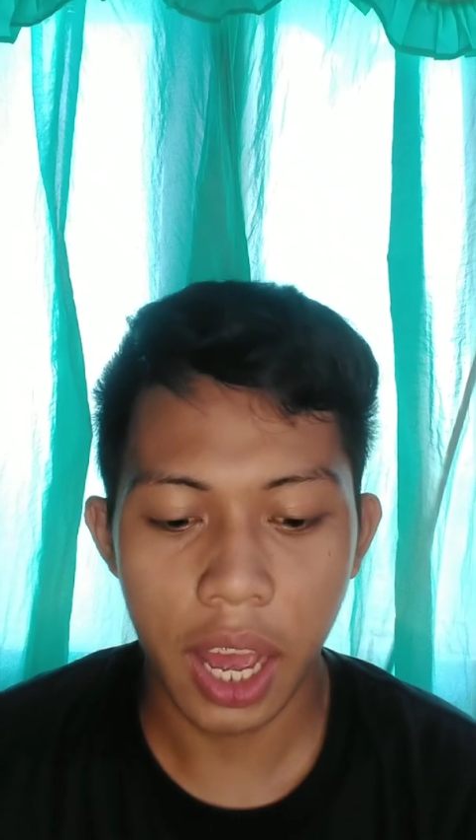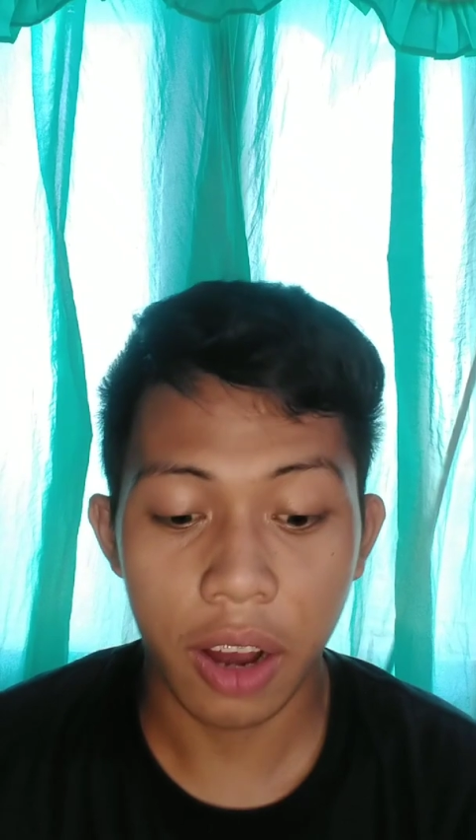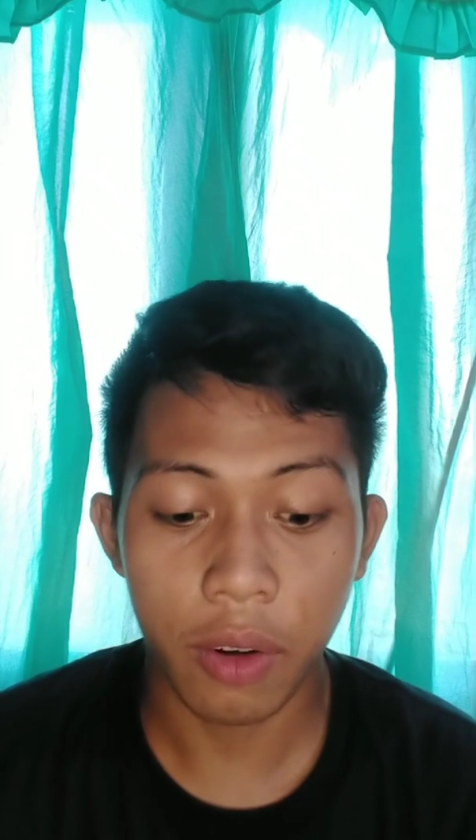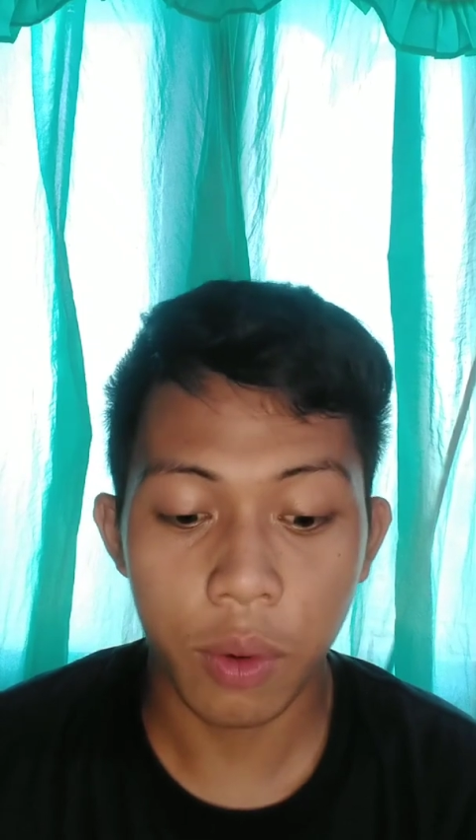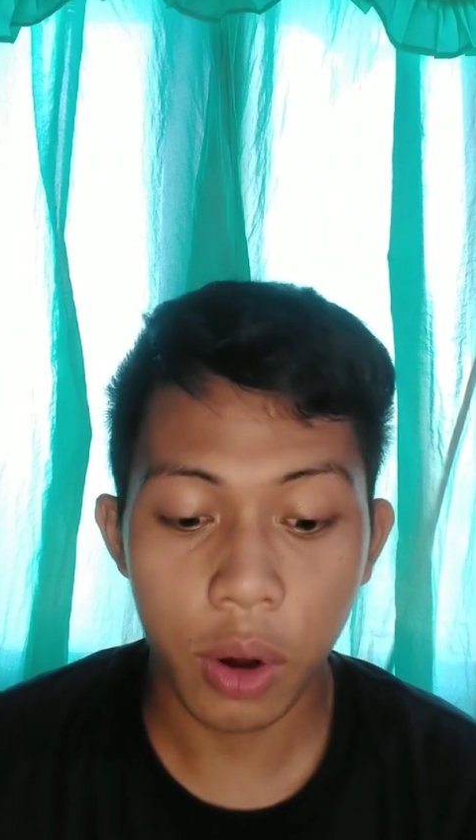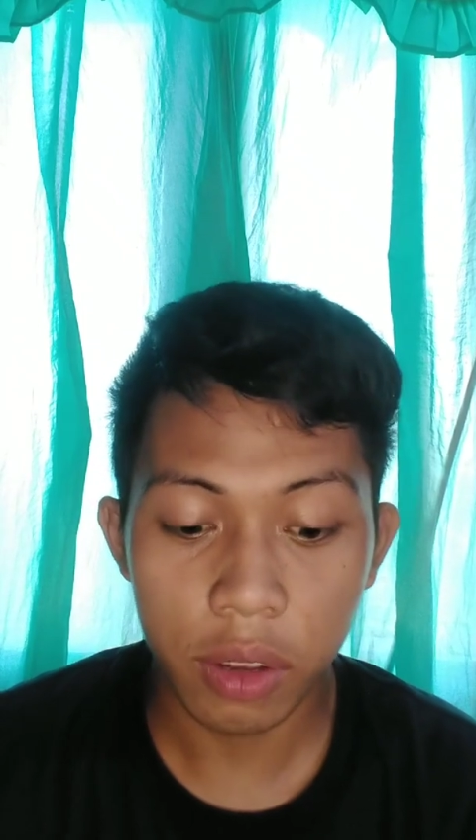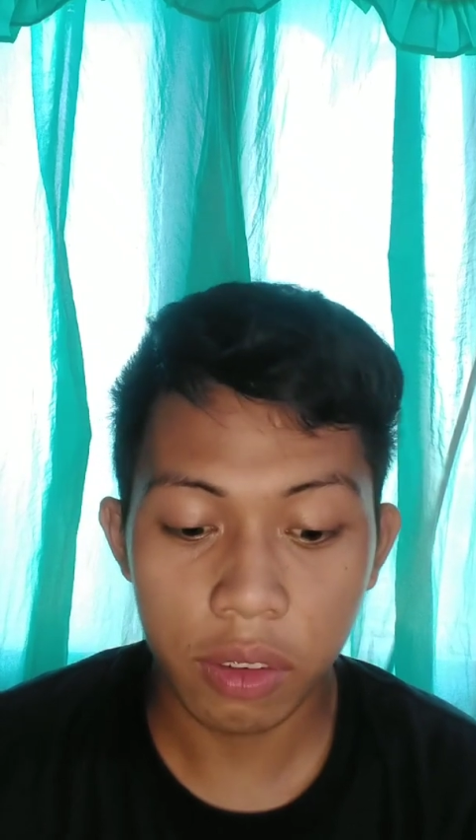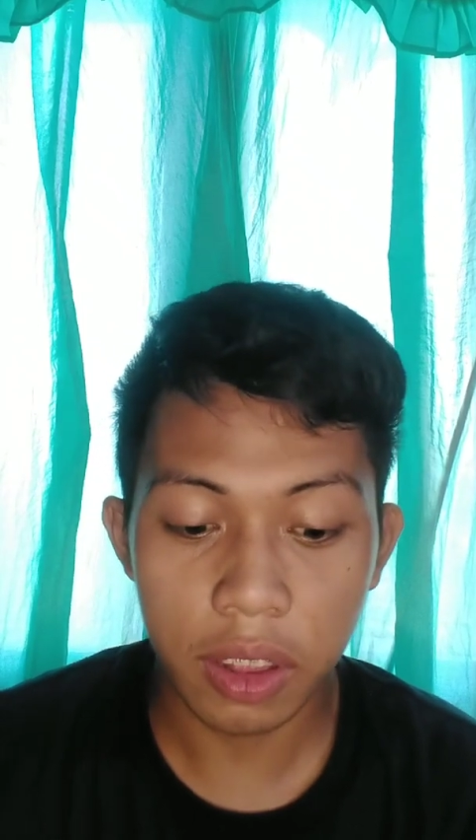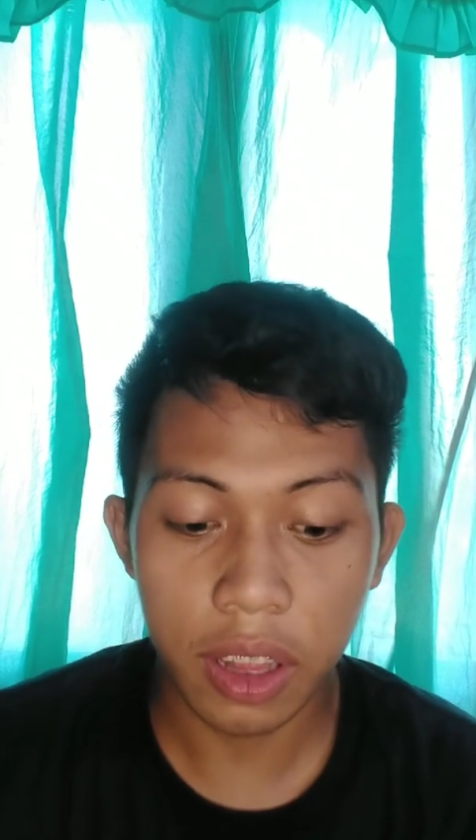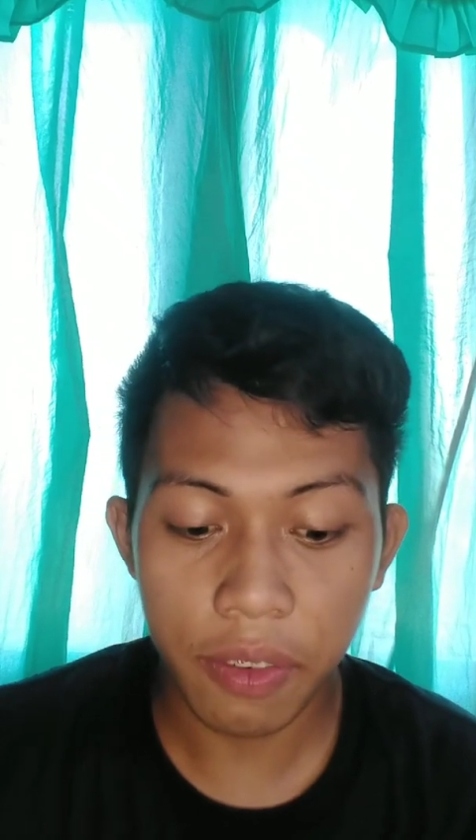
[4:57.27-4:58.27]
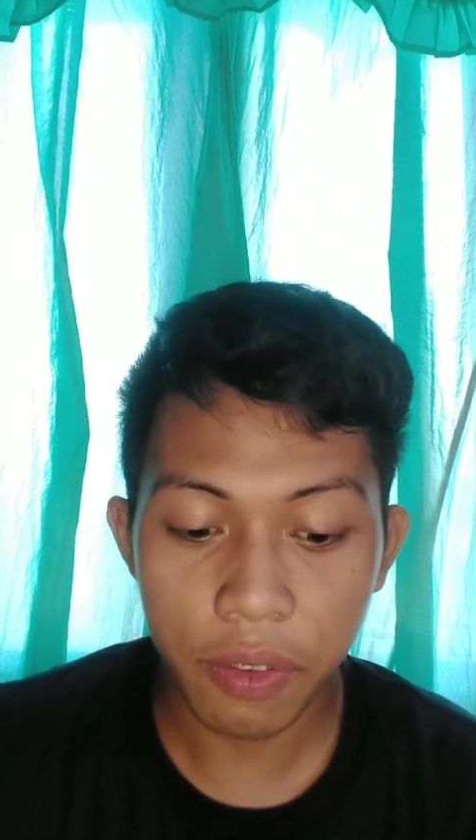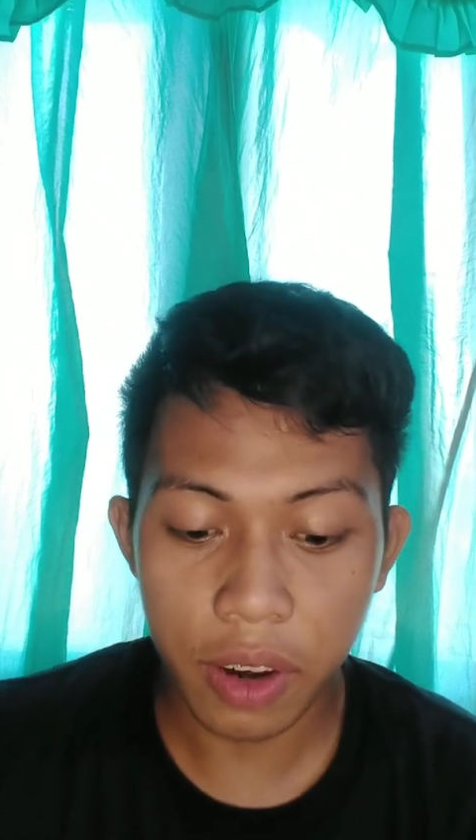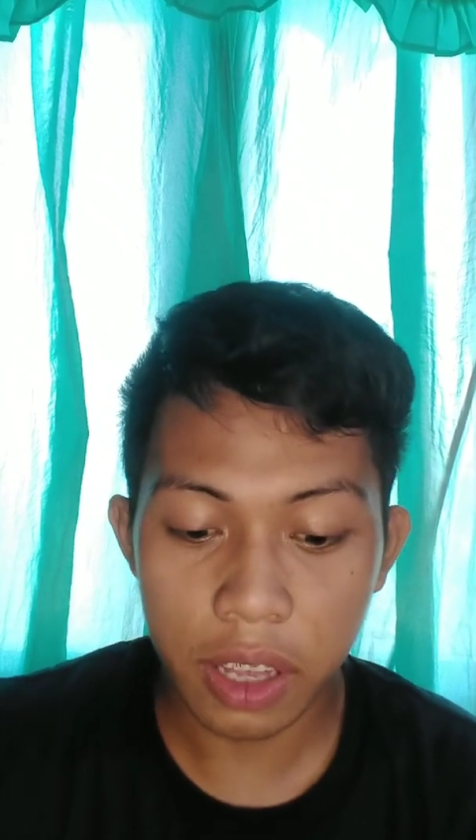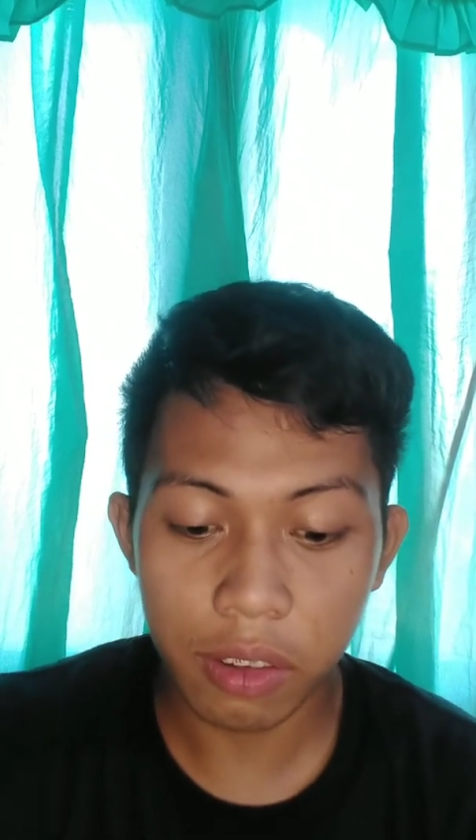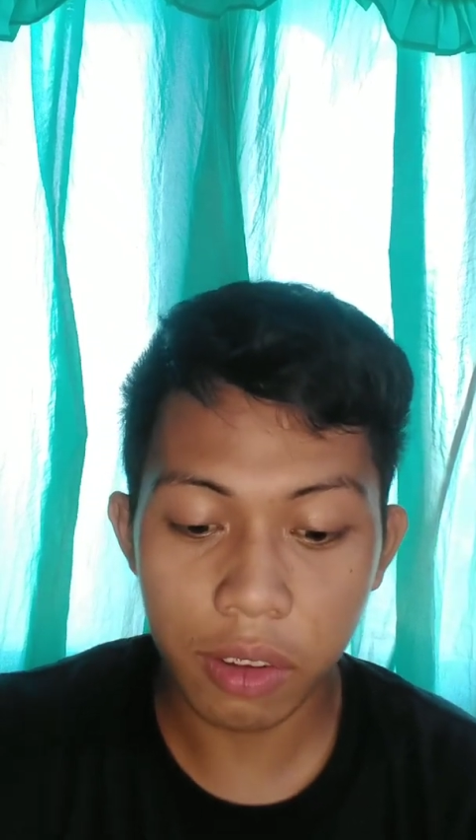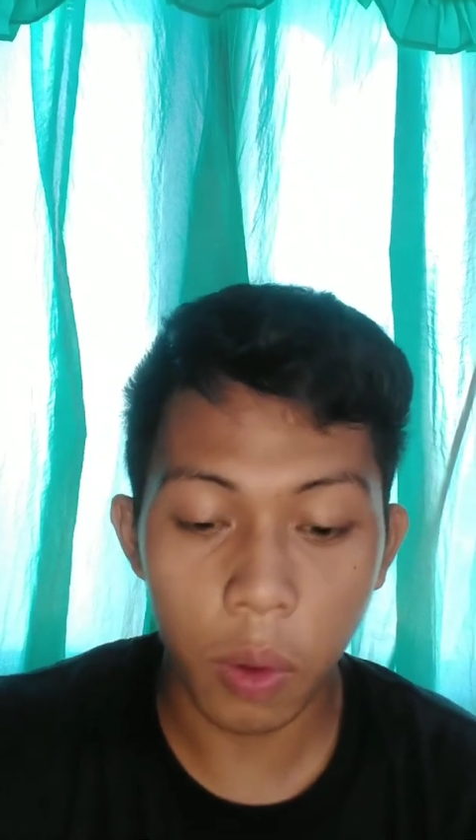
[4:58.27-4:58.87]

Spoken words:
across different